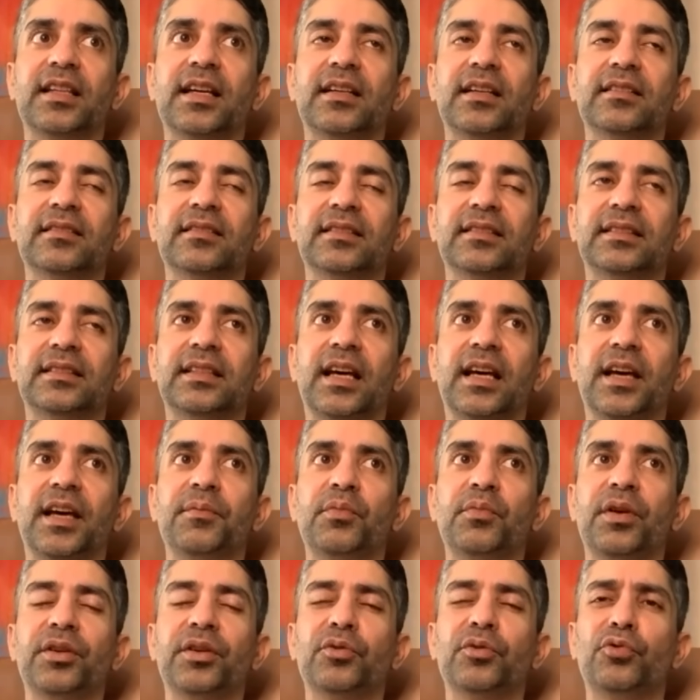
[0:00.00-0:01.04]
That is a
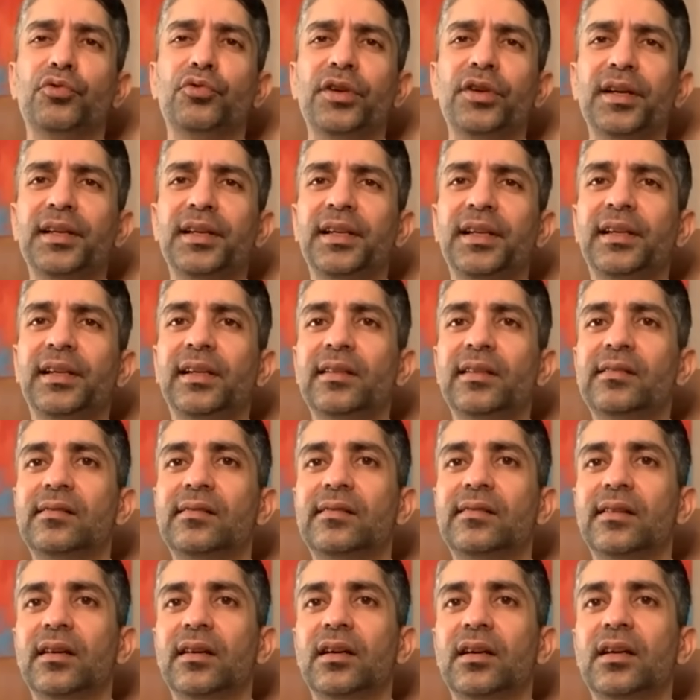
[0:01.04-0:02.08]
time where you really need
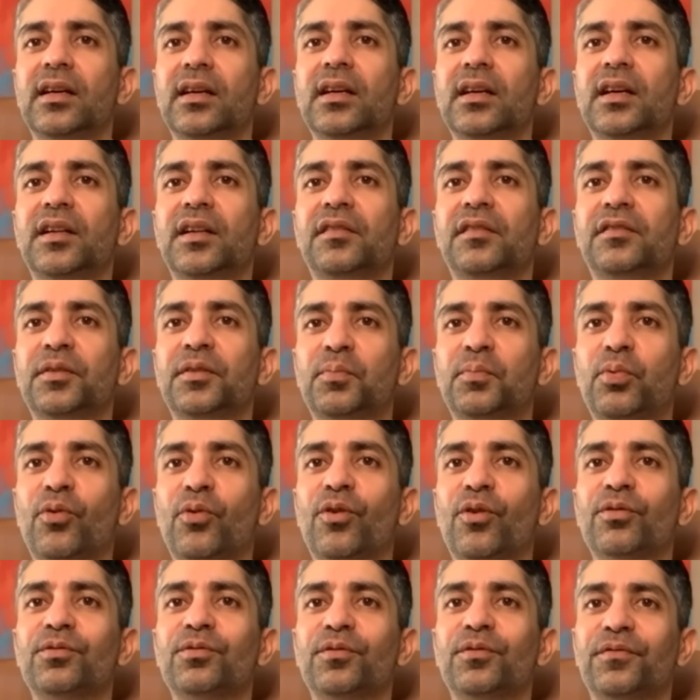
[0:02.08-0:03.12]
uh,
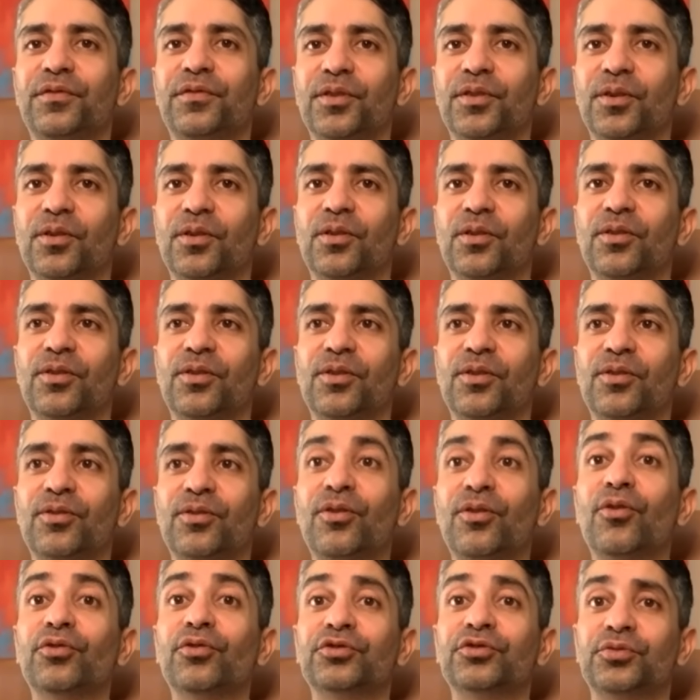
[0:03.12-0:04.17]
support of your
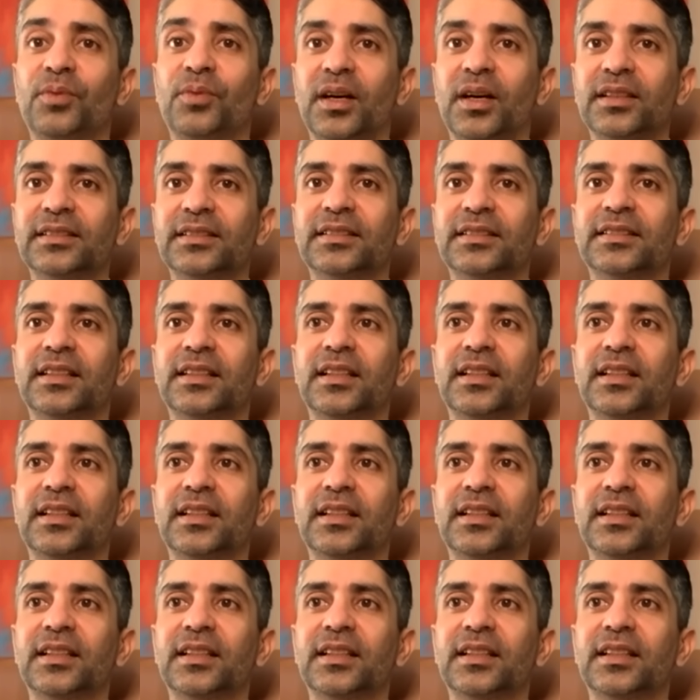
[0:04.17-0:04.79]
closed ones